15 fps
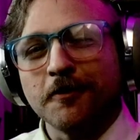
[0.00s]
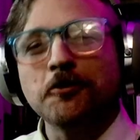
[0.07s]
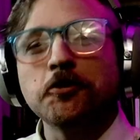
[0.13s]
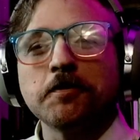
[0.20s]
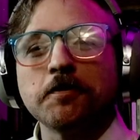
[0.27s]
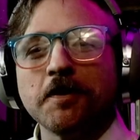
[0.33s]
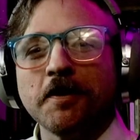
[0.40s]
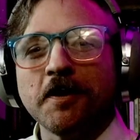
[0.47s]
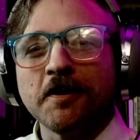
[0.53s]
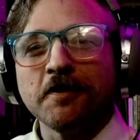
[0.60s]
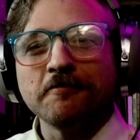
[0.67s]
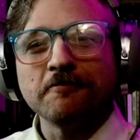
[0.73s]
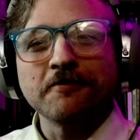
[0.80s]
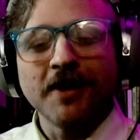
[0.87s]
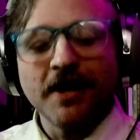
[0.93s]
Look at that,
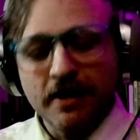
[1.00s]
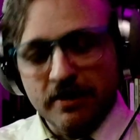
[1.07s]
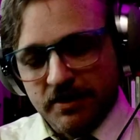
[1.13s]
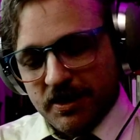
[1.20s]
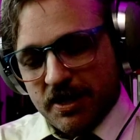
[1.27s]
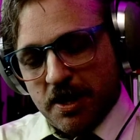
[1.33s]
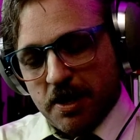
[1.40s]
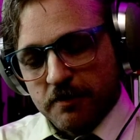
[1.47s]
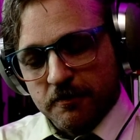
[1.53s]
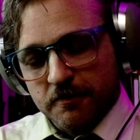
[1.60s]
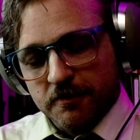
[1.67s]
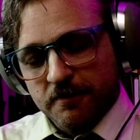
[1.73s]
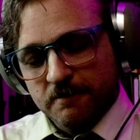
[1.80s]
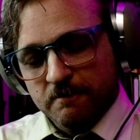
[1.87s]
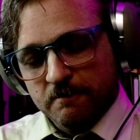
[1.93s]
right? Isn't God
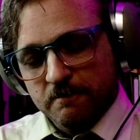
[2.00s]
good?